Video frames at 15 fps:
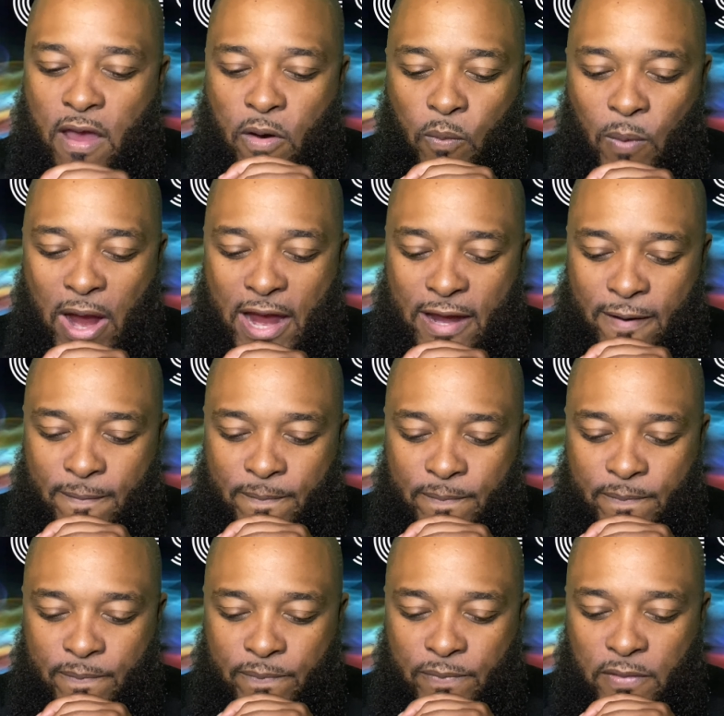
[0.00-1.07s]
Right?
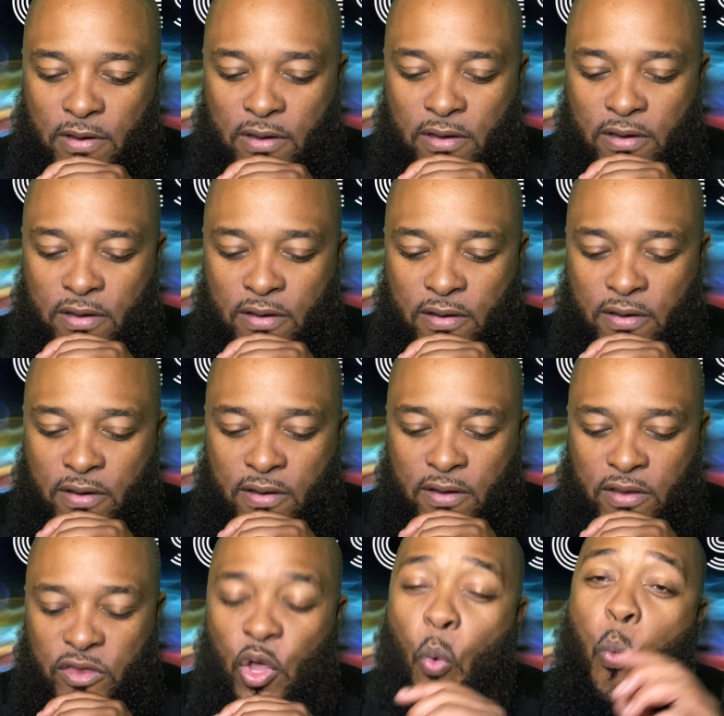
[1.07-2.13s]

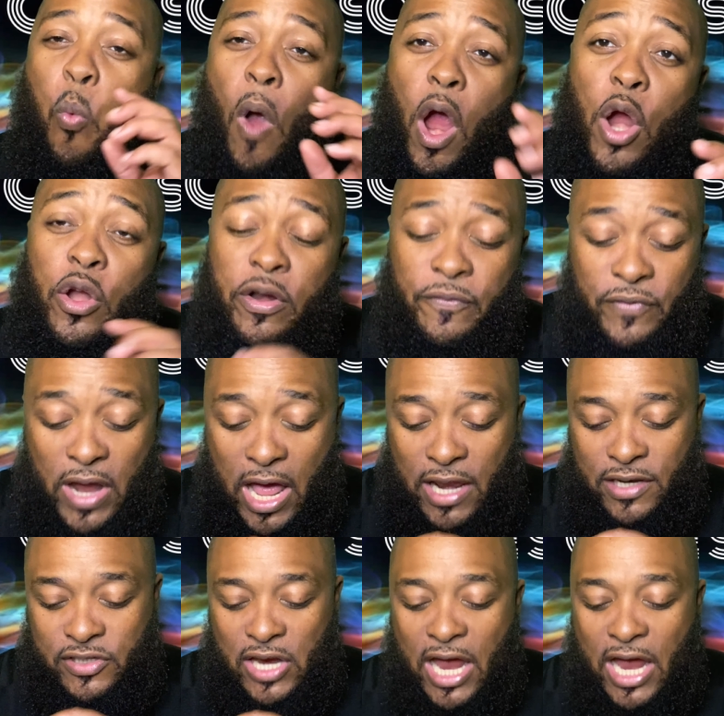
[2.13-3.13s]
The word of knowledge.